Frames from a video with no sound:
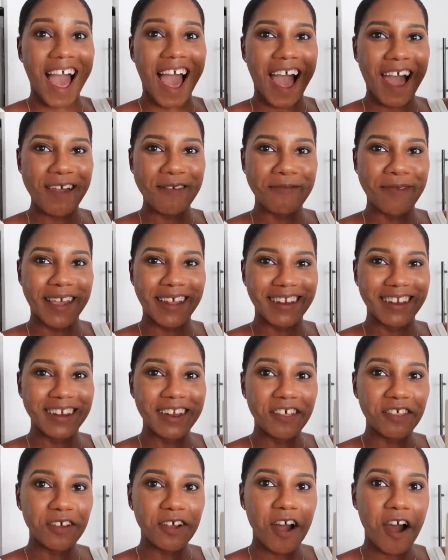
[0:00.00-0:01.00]
I made
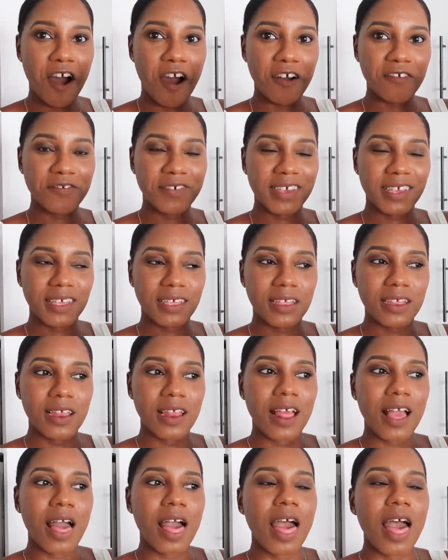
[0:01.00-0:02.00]
another coffee,
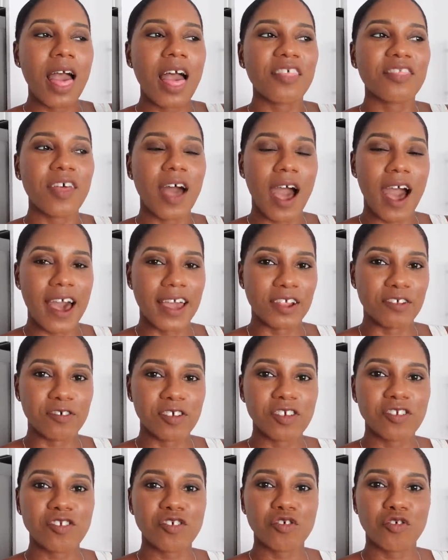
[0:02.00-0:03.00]
the
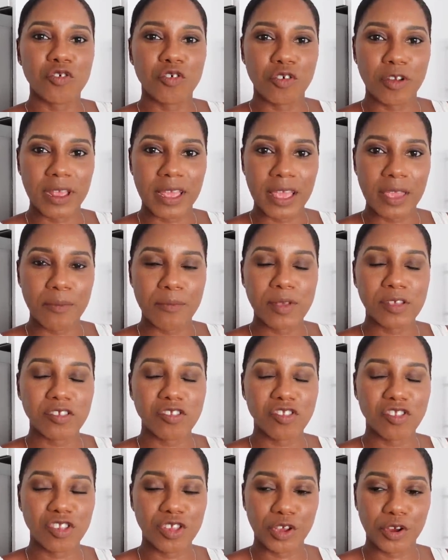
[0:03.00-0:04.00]
Irish cream
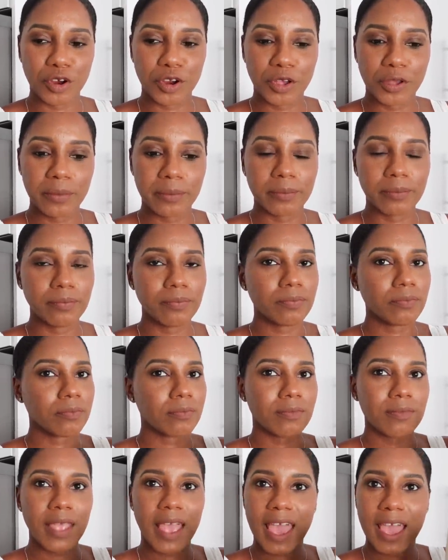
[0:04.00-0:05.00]
syrup,
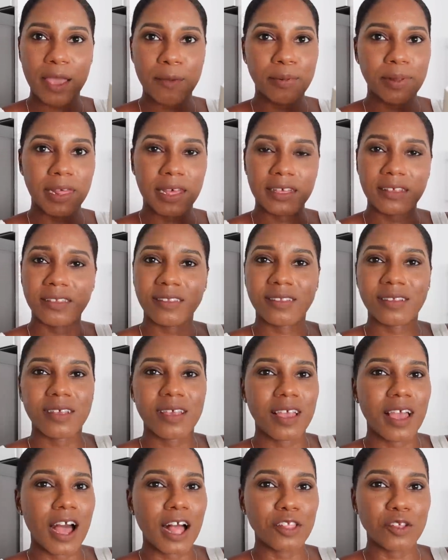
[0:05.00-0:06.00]
A+,
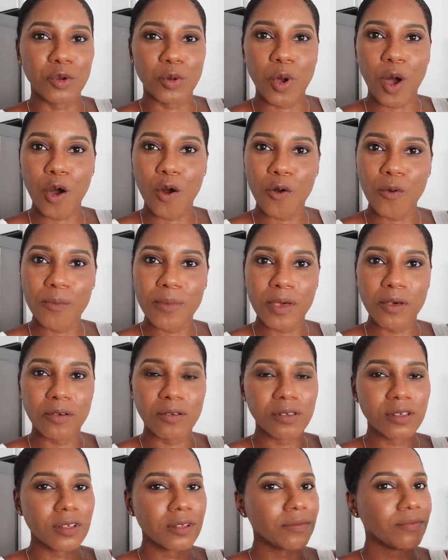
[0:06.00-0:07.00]
a little oat
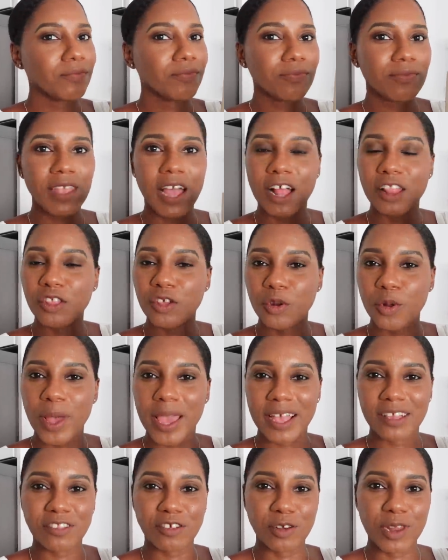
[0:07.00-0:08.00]
milk, a little
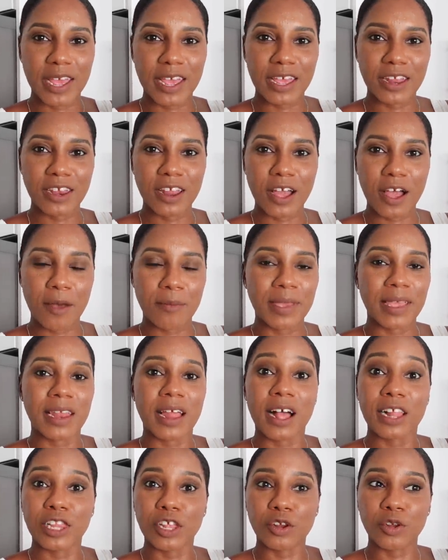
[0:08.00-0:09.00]
hazelnut, I mean
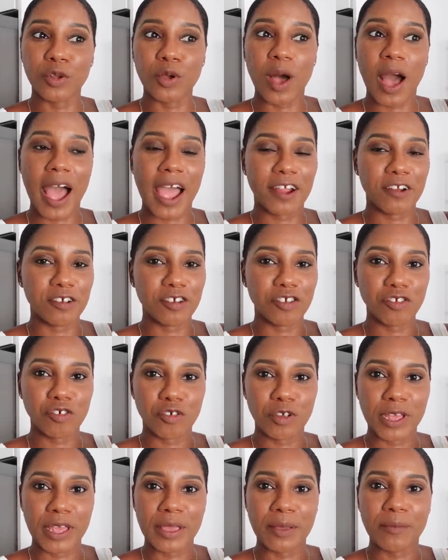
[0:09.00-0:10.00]
a little Irish
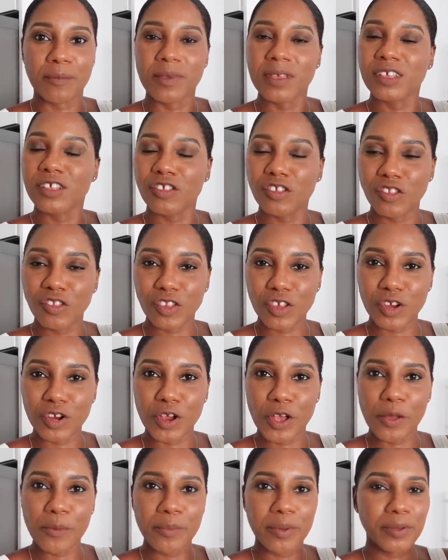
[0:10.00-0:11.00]
cream
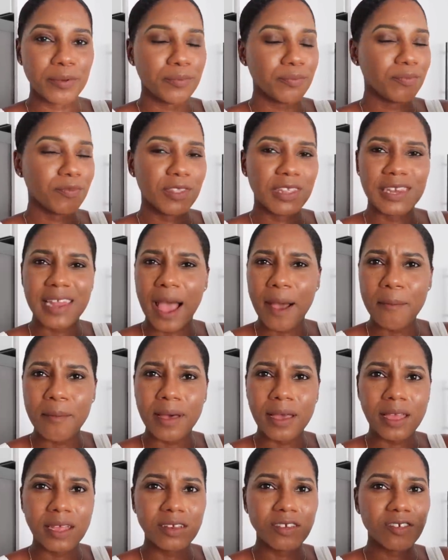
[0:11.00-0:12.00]
syrup, not
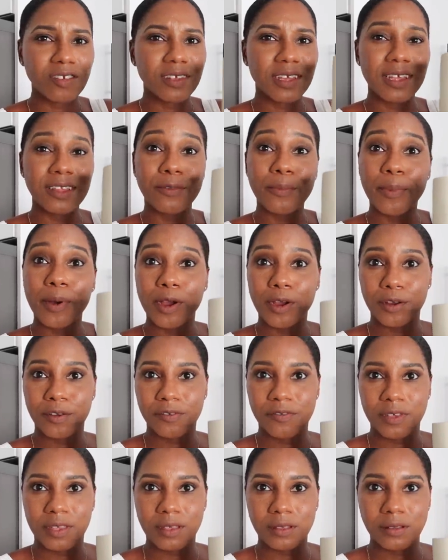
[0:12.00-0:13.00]
much, it's
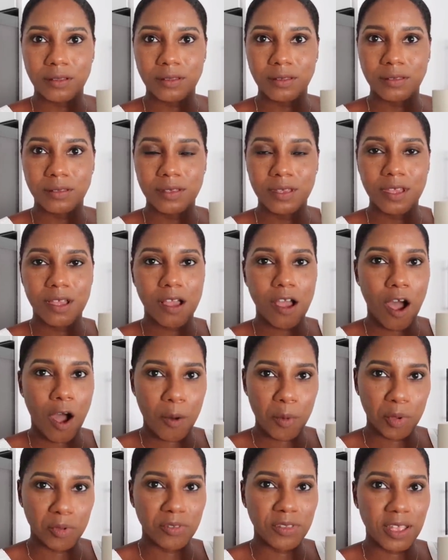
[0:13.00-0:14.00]
perfect.
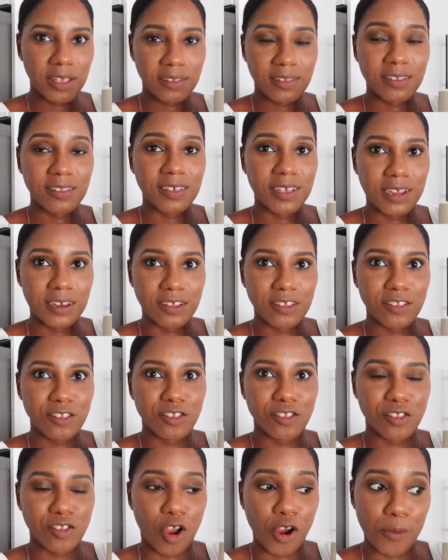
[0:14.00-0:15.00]
Almost tastes as good as
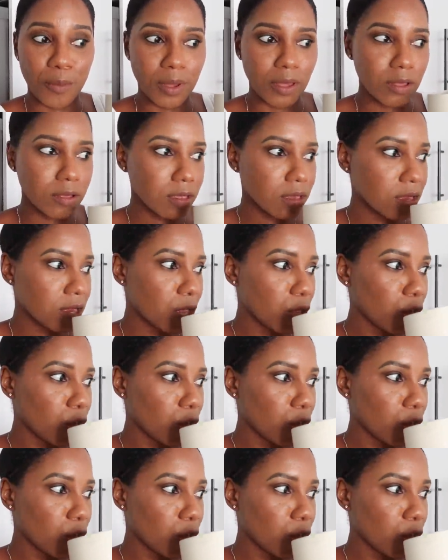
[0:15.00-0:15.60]
Starbucks.